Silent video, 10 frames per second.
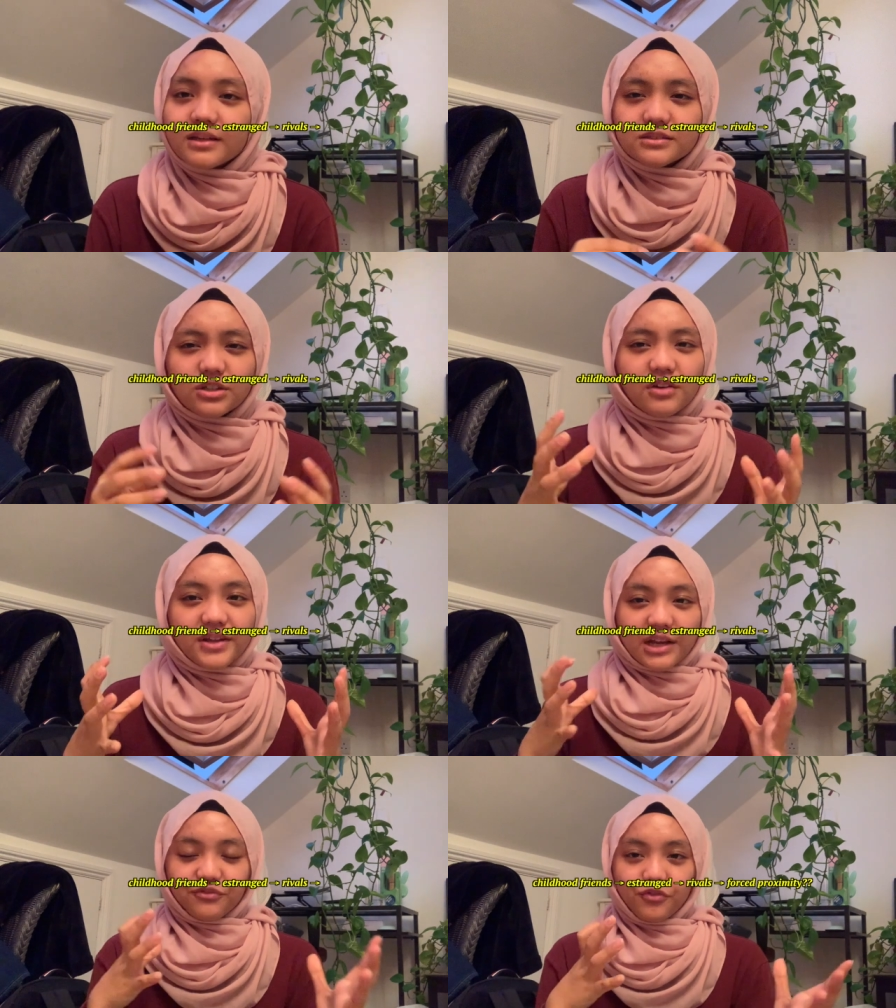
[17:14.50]
sort of
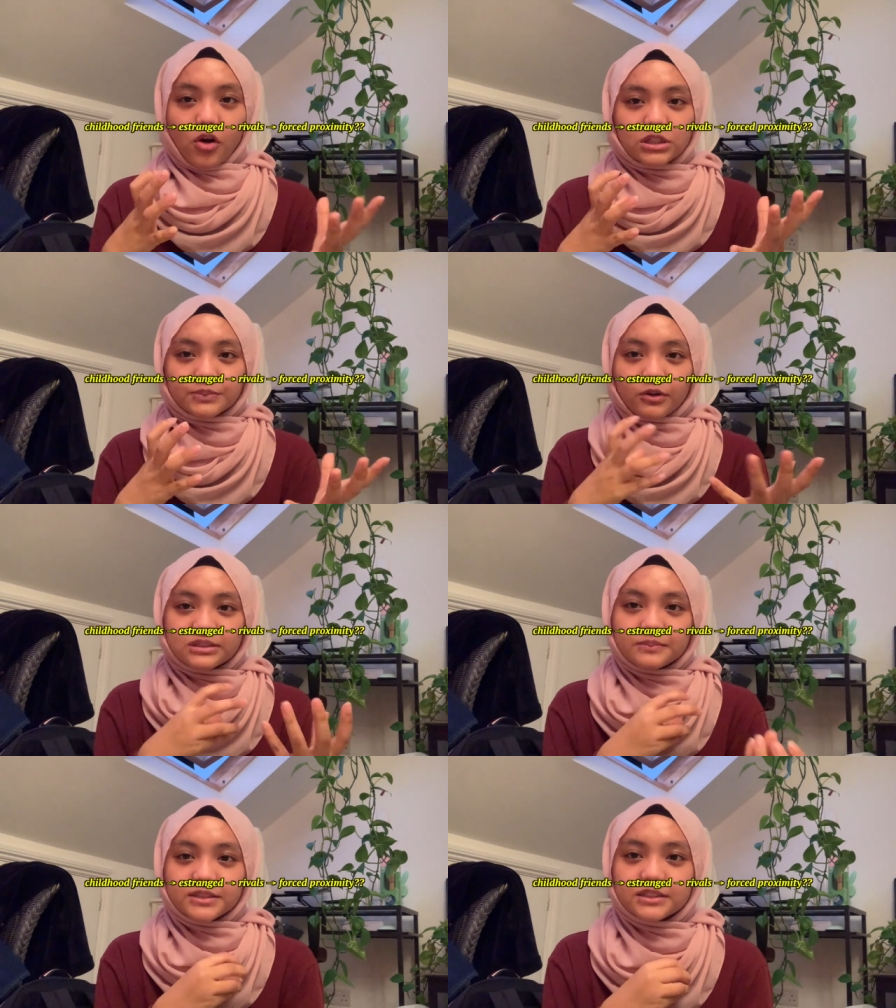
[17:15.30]
like a forced
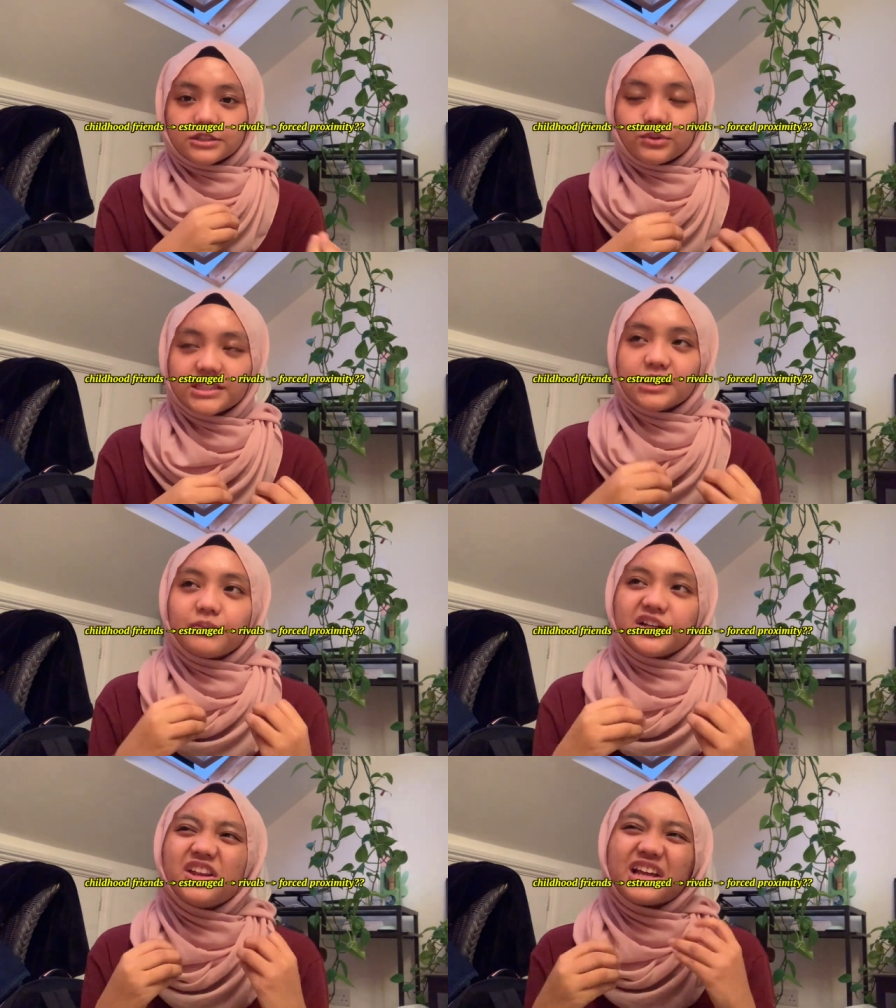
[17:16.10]
proximity situation
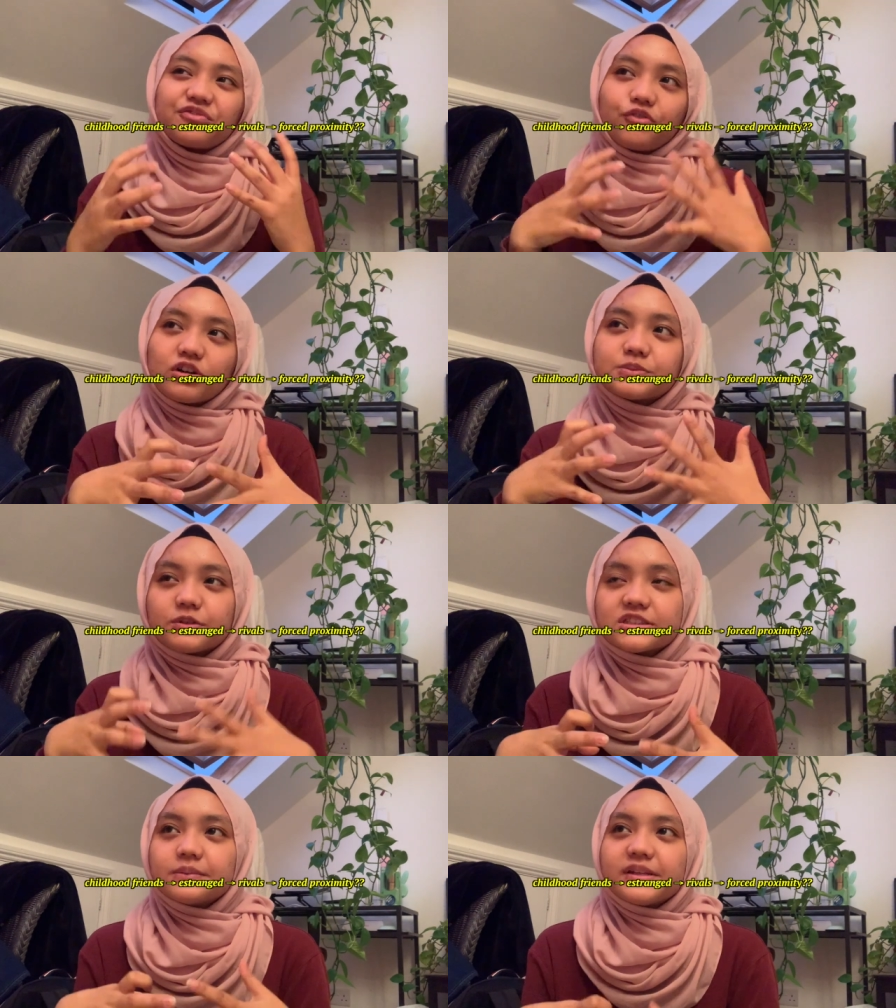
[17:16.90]
but not like forced
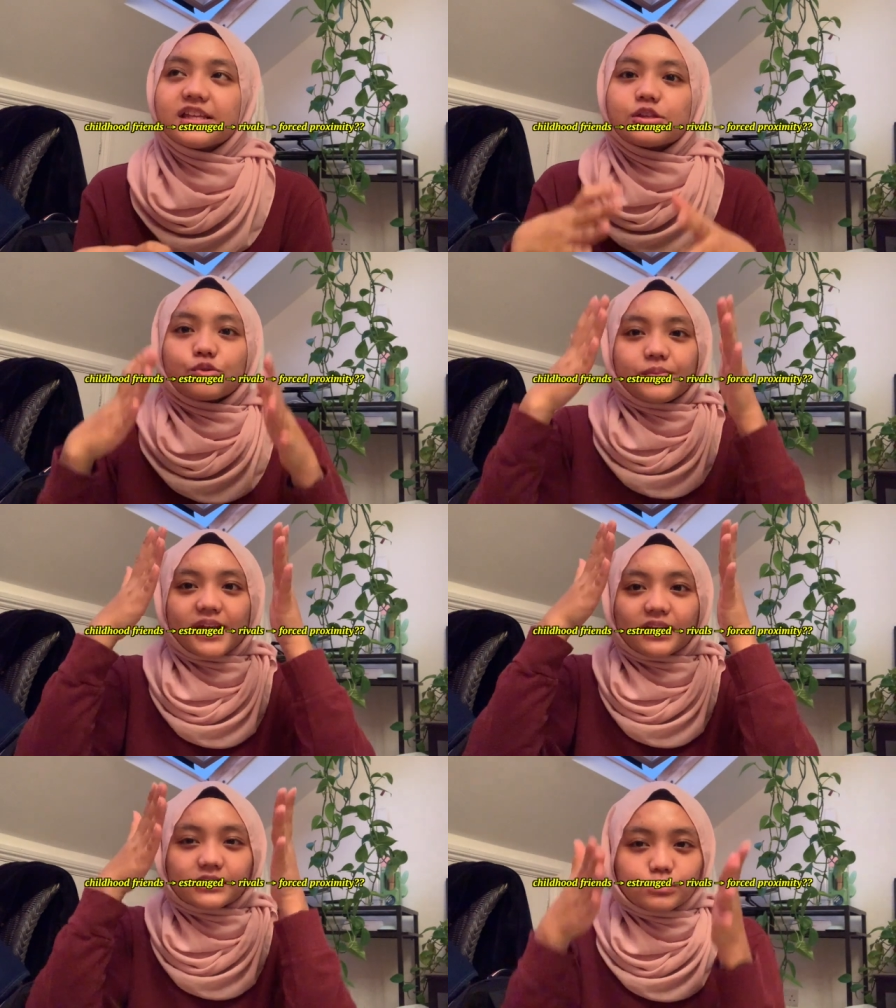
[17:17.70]
proximity to be
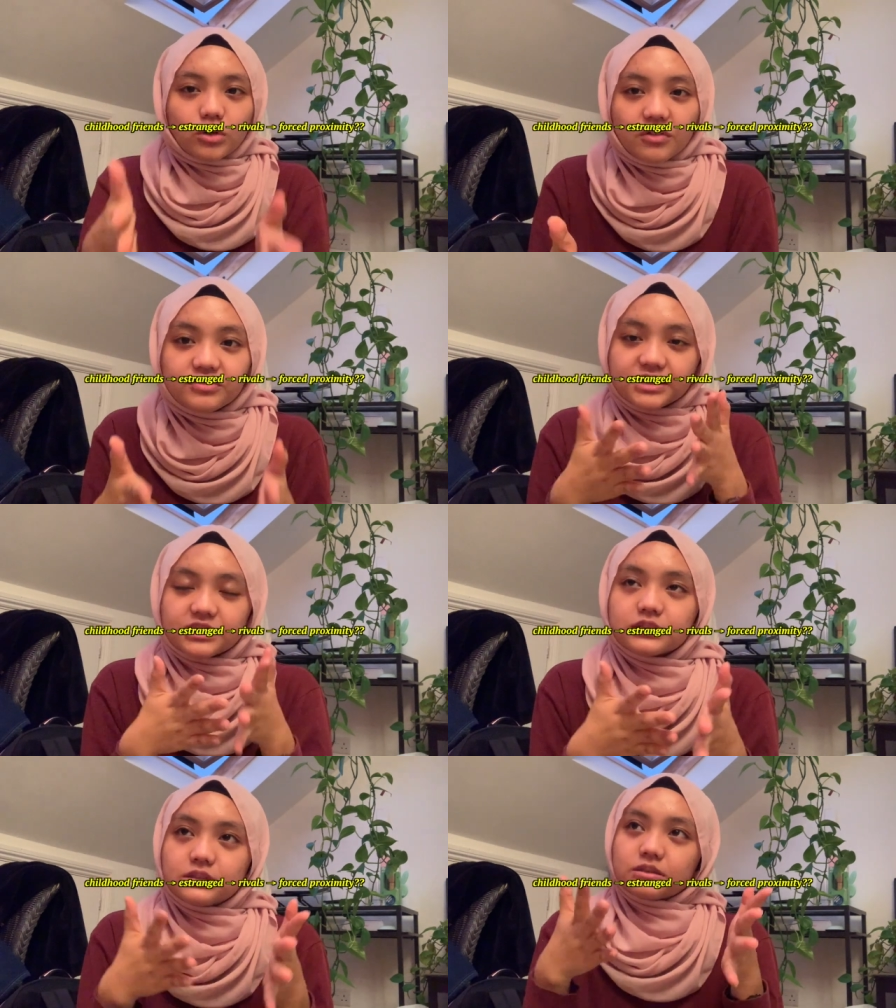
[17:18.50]
in a small
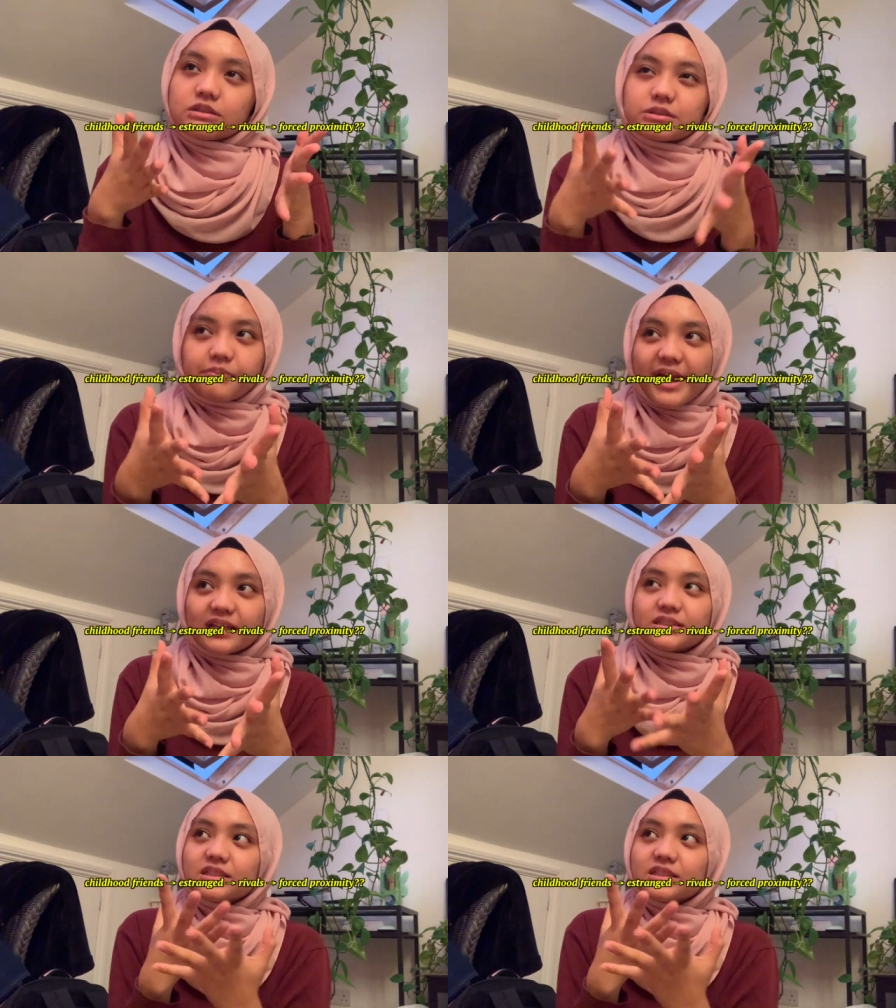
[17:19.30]
physical space